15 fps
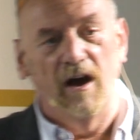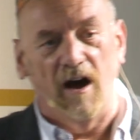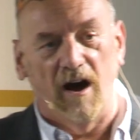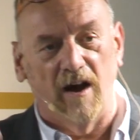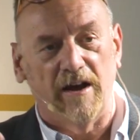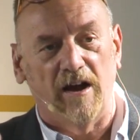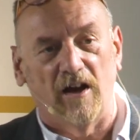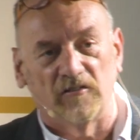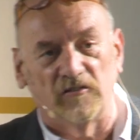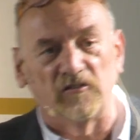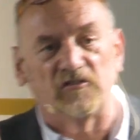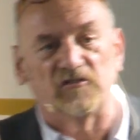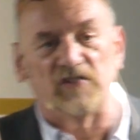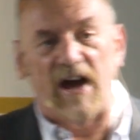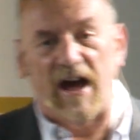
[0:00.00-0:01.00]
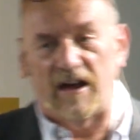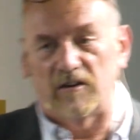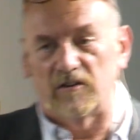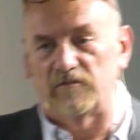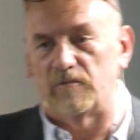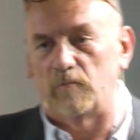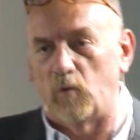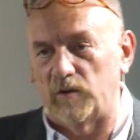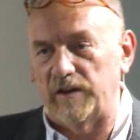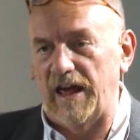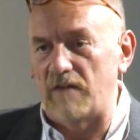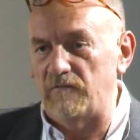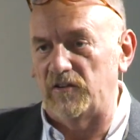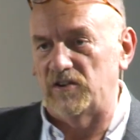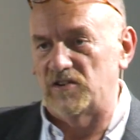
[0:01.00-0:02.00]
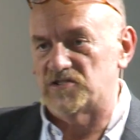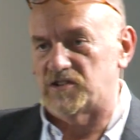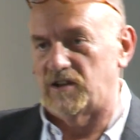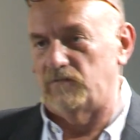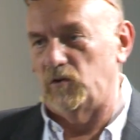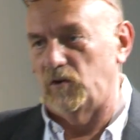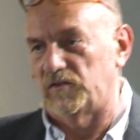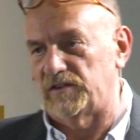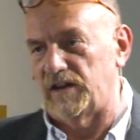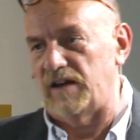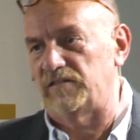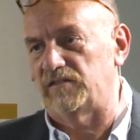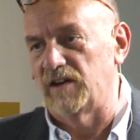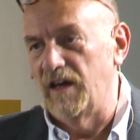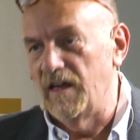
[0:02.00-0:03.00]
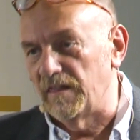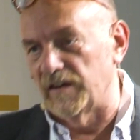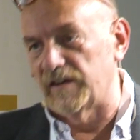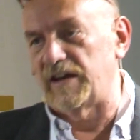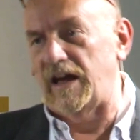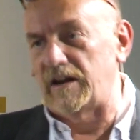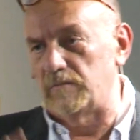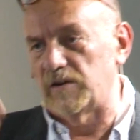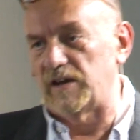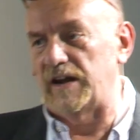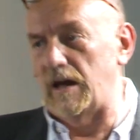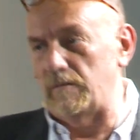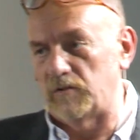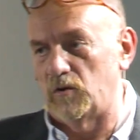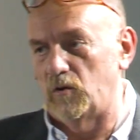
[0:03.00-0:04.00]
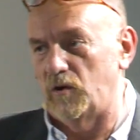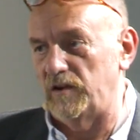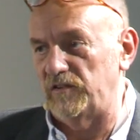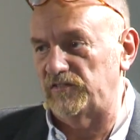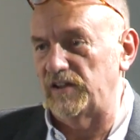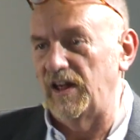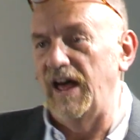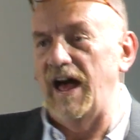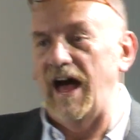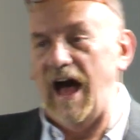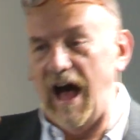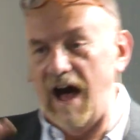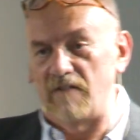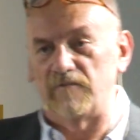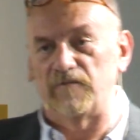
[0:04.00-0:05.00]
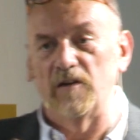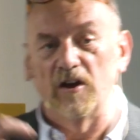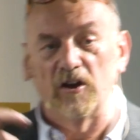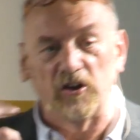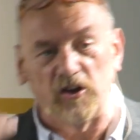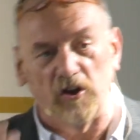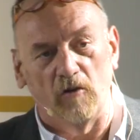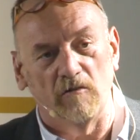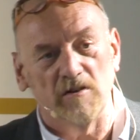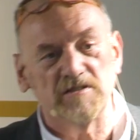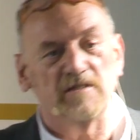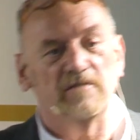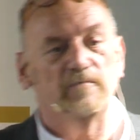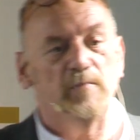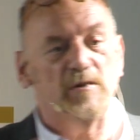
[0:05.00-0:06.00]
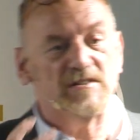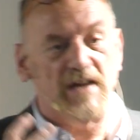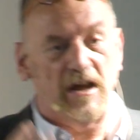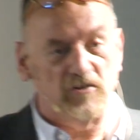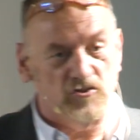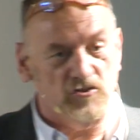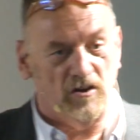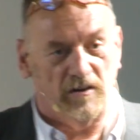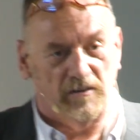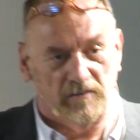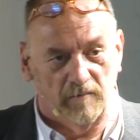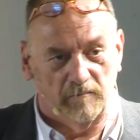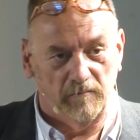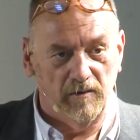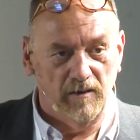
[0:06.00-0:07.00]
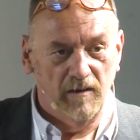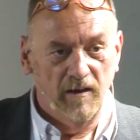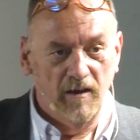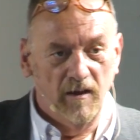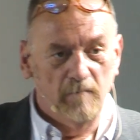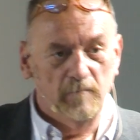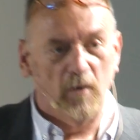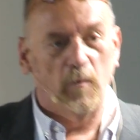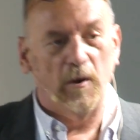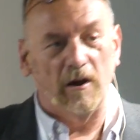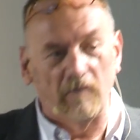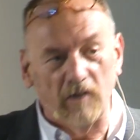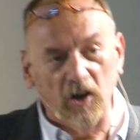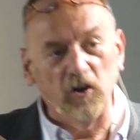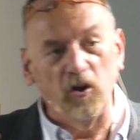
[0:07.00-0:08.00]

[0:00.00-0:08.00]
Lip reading: I understand from all the evidence I've looked at that cannabinoids have curative potential in them. But we are a